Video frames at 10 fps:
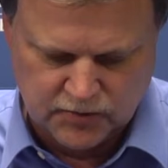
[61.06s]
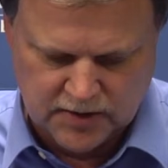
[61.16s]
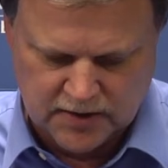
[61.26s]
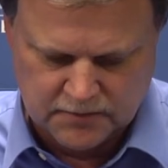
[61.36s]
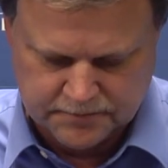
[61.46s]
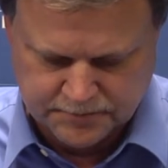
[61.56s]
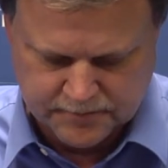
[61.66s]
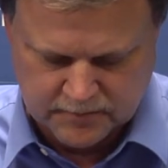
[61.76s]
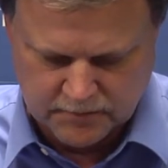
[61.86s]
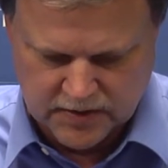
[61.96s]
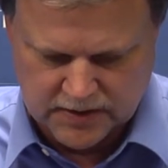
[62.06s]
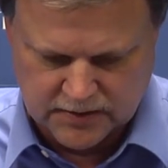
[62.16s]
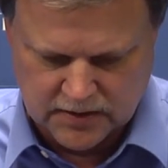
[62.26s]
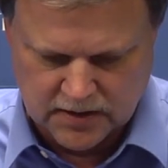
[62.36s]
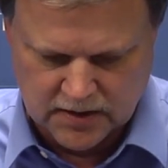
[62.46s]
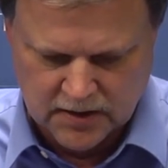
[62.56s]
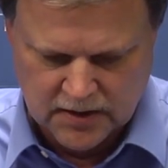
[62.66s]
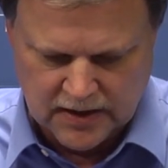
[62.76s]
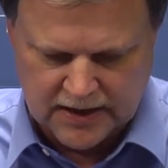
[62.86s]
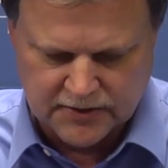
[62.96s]
well, but
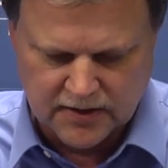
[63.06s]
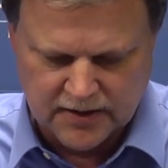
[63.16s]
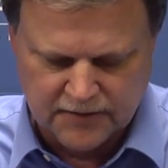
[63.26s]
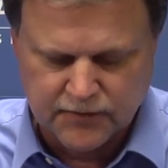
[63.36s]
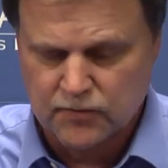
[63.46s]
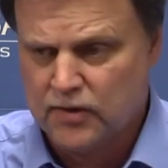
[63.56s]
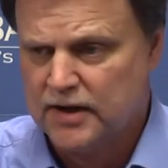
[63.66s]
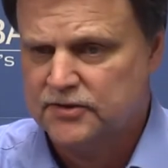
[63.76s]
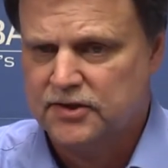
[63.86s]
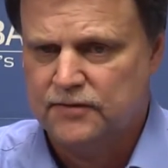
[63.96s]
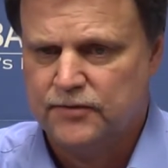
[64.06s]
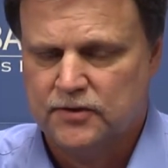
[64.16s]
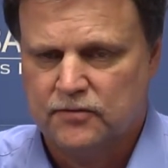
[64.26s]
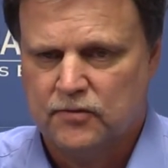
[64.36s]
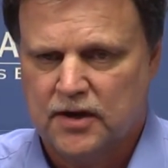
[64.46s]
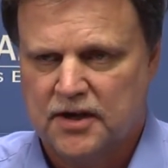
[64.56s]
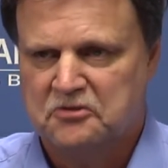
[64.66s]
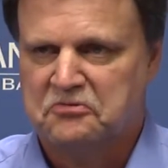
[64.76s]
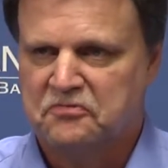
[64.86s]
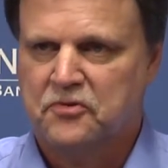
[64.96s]
I thought effort-wise,
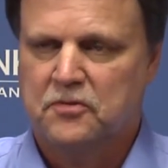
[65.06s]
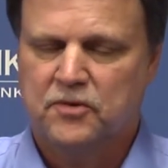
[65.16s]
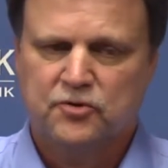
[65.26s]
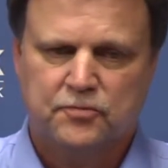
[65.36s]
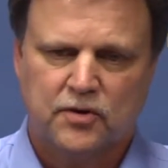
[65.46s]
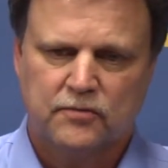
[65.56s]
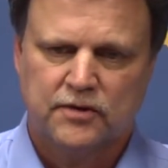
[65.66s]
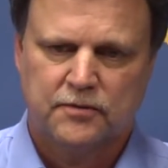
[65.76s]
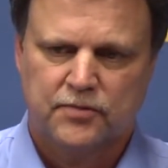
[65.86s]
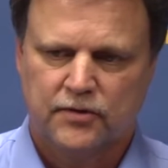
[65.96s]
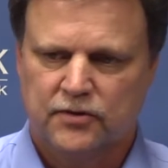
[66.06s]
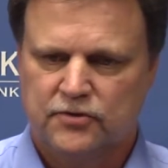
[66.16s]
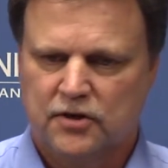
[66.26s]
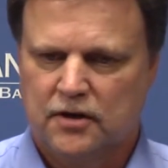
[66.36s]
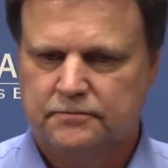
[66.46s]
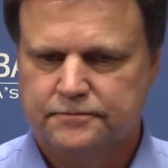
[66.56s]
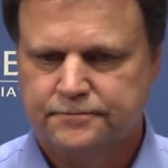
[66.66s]
defensive-wise, for the most part, we did a pretty good job.